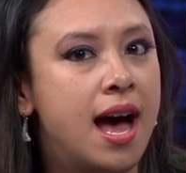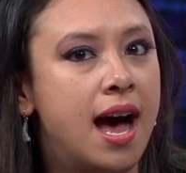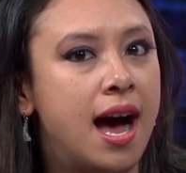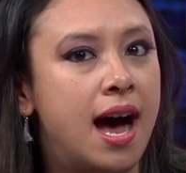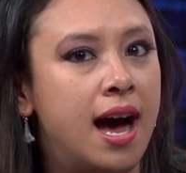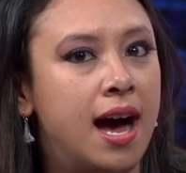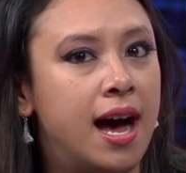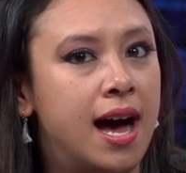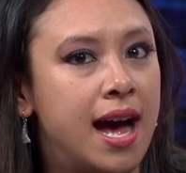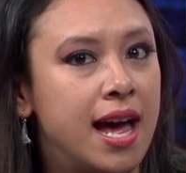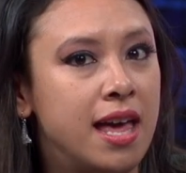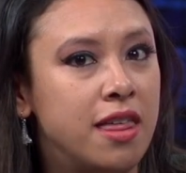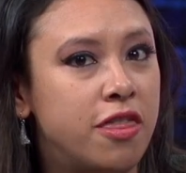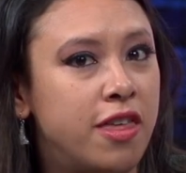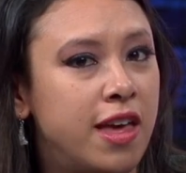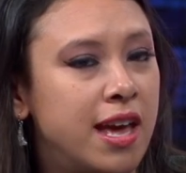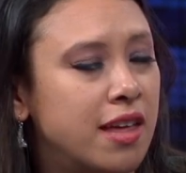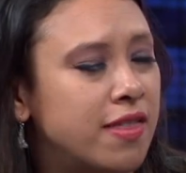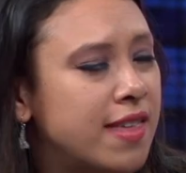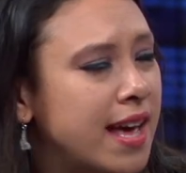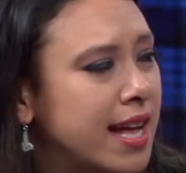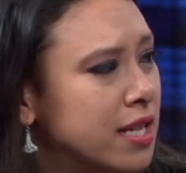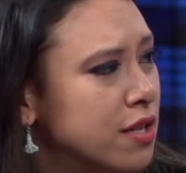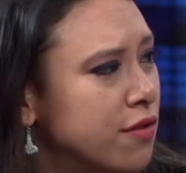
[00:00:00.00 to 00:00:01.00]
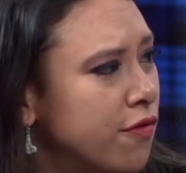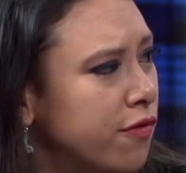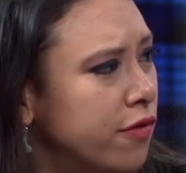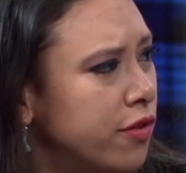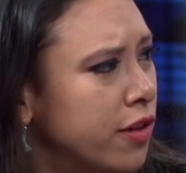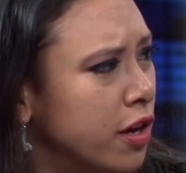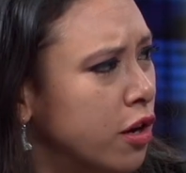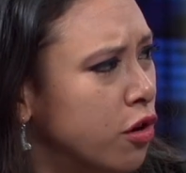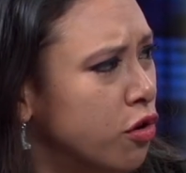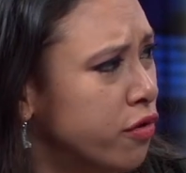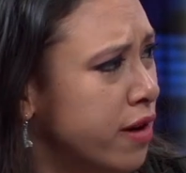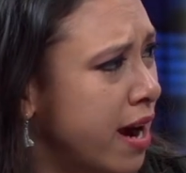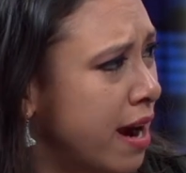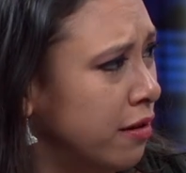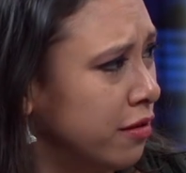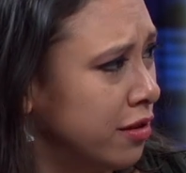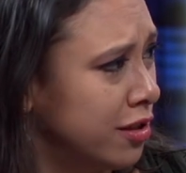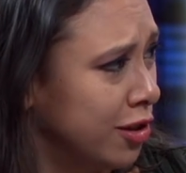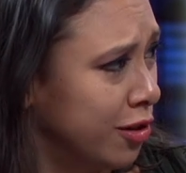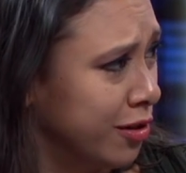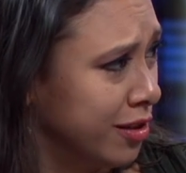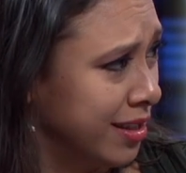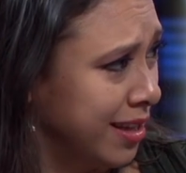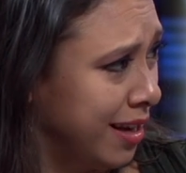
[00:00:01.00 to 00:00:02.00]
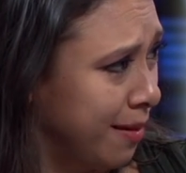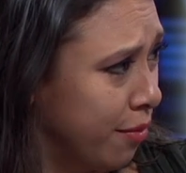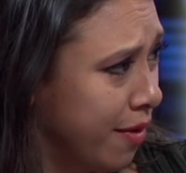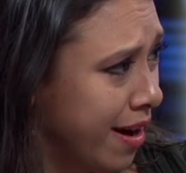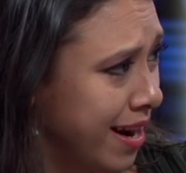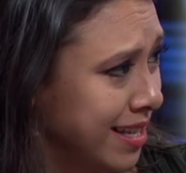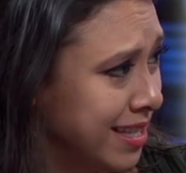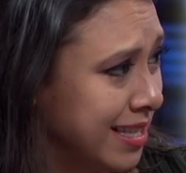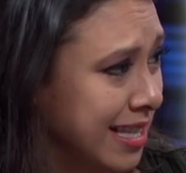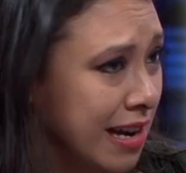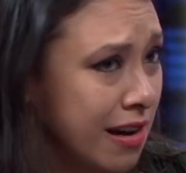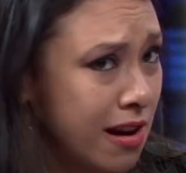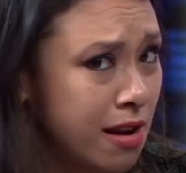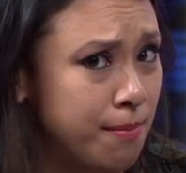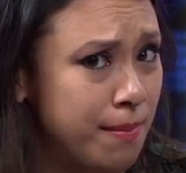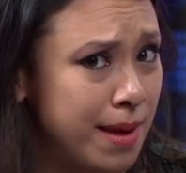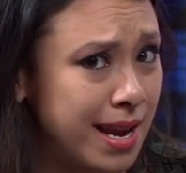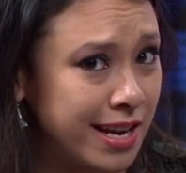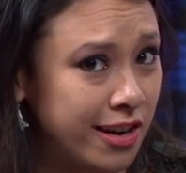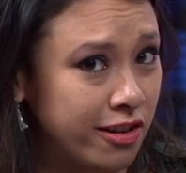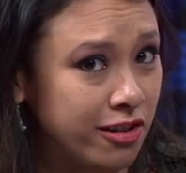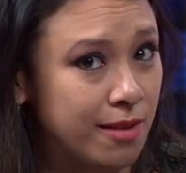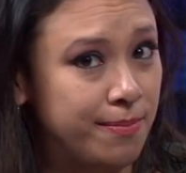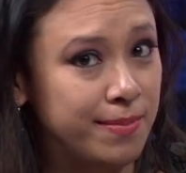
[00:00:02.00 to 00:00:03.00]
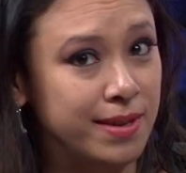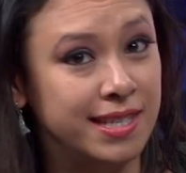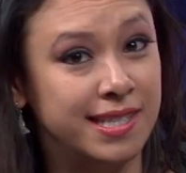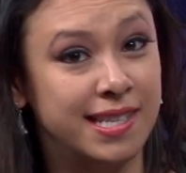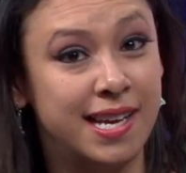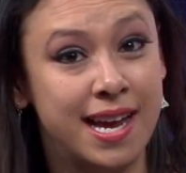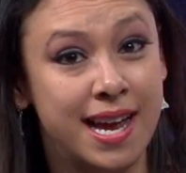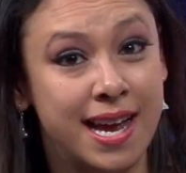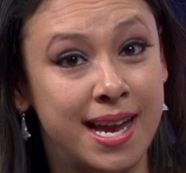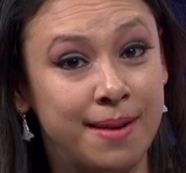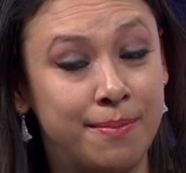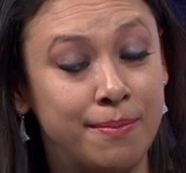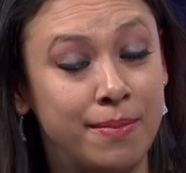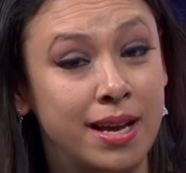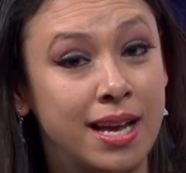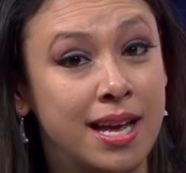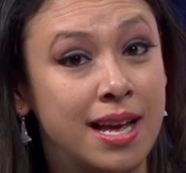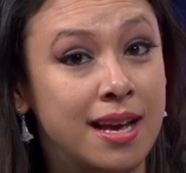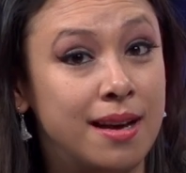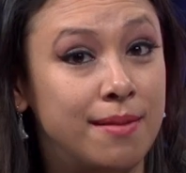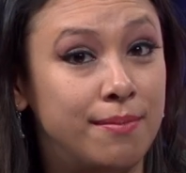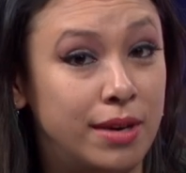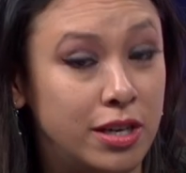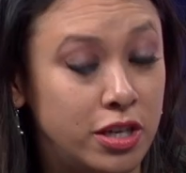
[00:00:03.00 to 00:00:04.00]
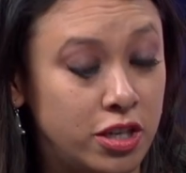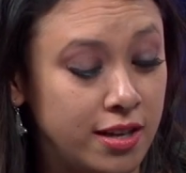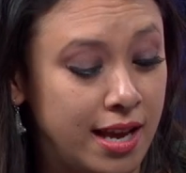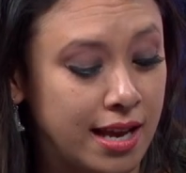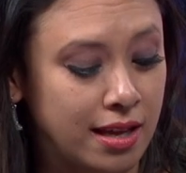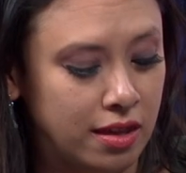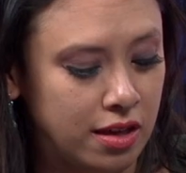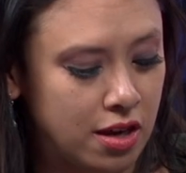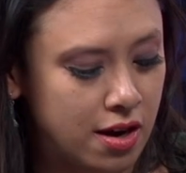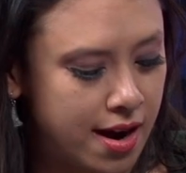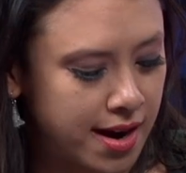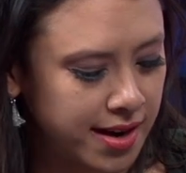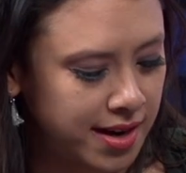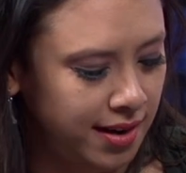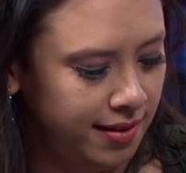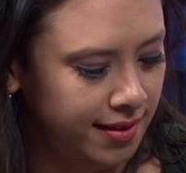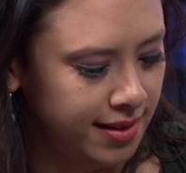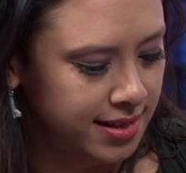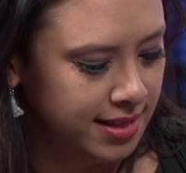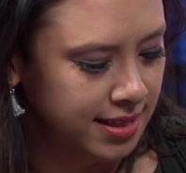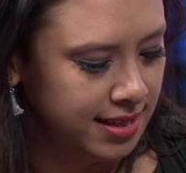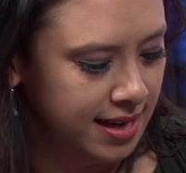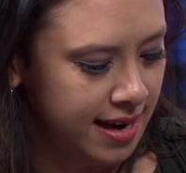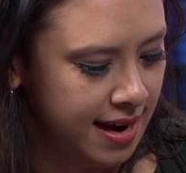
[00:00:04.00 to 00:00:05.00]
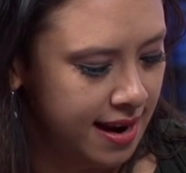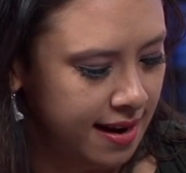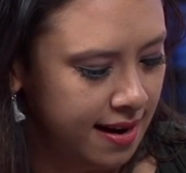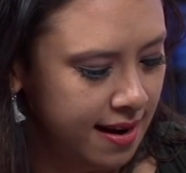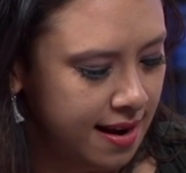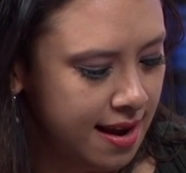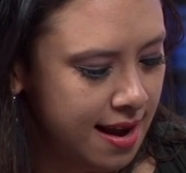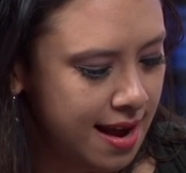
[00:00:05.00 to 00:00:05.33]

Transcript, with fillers: Uh, I think that's the crowdsourcing price, though. It may go up in time, much like the Oculus did.